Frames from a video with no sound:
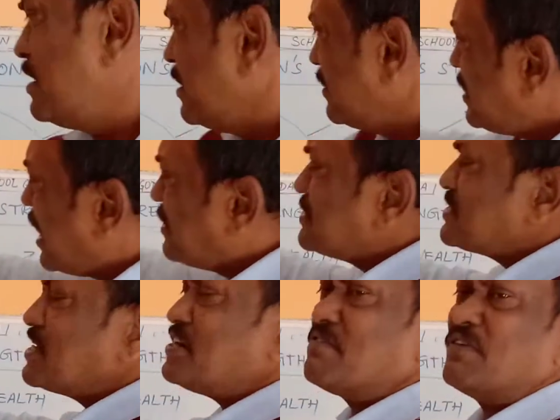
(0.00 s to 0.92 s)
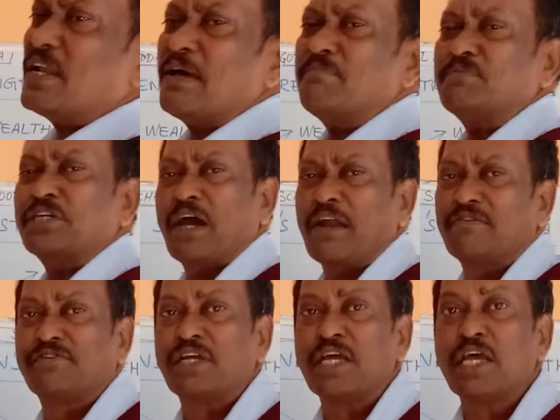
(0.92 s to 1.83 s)
that is a developed
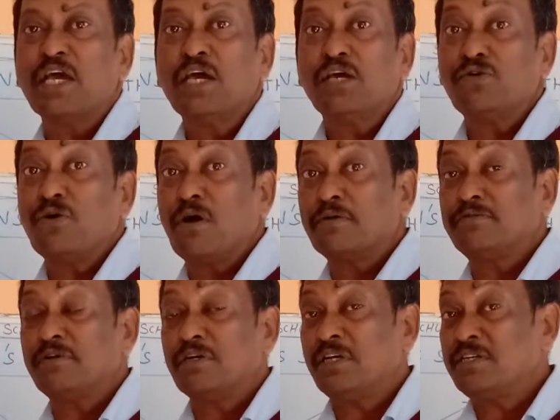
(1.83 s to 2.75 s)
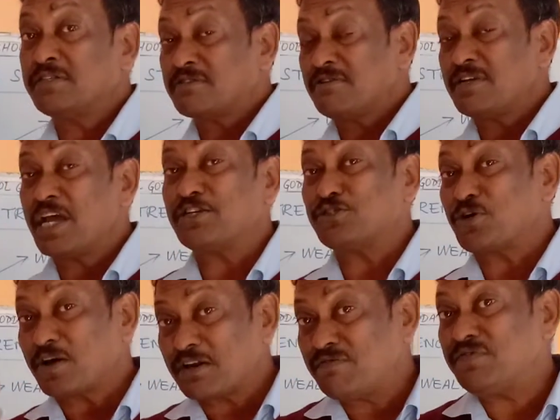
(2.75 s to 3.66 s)
country. Your history and
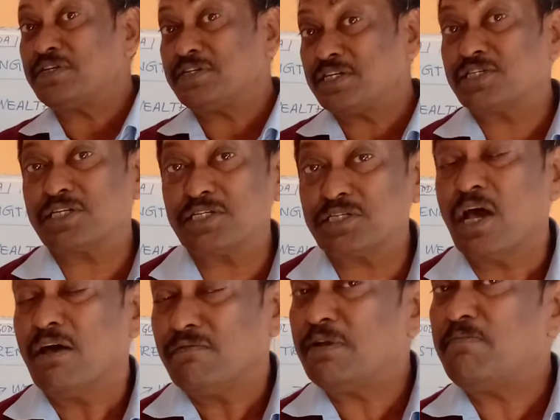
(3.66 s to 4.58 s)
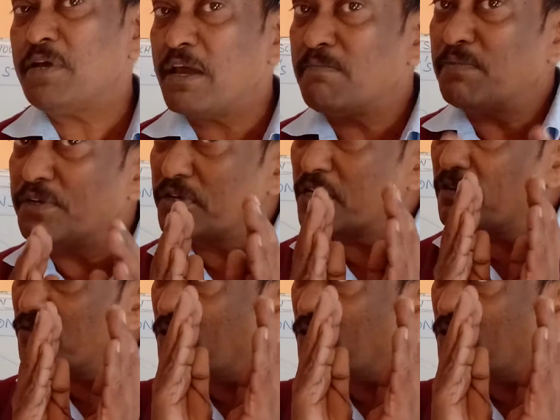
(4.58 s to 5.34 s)
geography teachers will be able to give you a